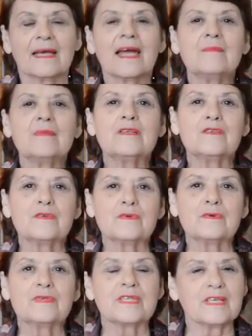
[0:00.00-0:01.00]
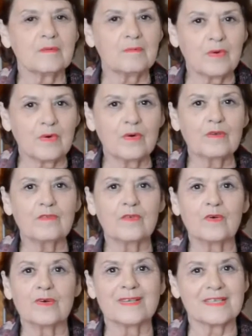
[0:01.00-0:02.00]
Coming to Singapore
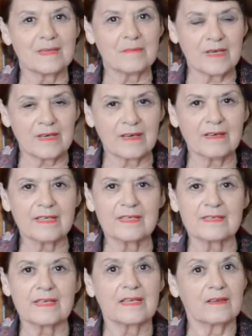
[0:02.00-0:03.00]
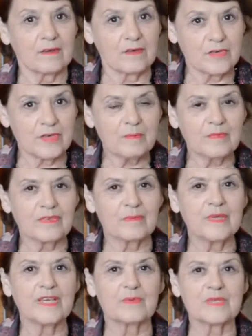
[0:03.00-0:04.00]
for a seminar is a long trip. For
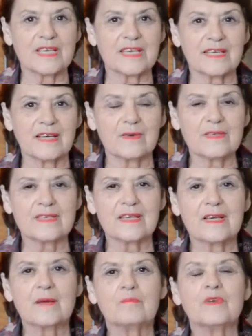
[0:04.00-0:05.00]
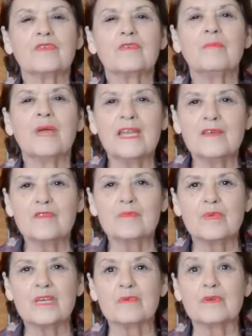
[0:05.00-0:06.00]
me, it was 8 hours, but for many of the
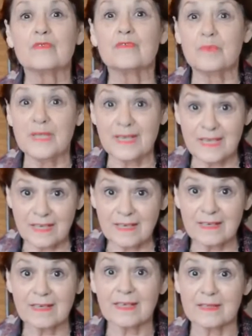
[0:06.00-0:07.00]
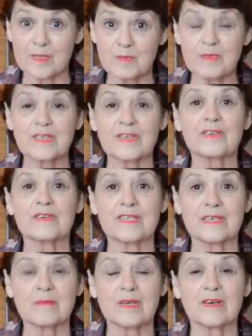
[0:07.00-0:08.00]
people who've been here at this particular
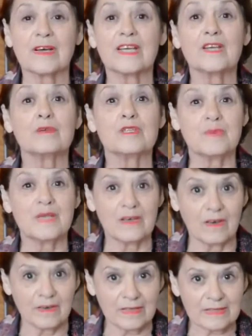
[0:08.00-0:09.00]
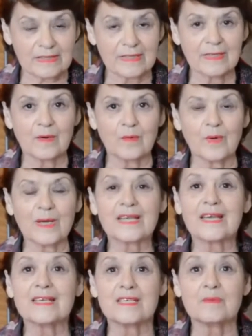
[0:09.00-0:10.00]
seminar, I know it's been longer. One
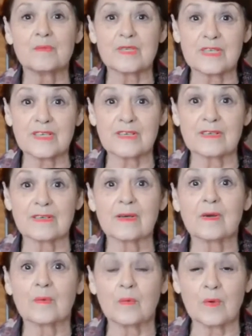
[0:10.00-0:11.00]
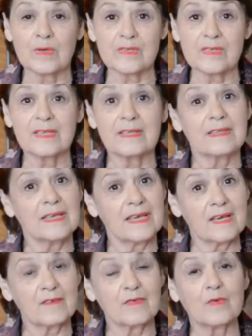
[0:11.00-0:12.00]
case in particular was in the
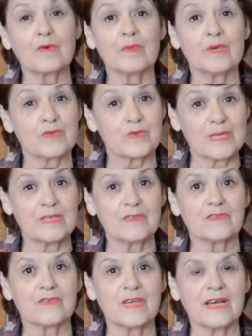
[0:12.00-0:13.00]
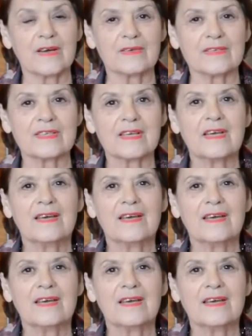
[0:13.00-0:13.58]
air for almost 23 hours.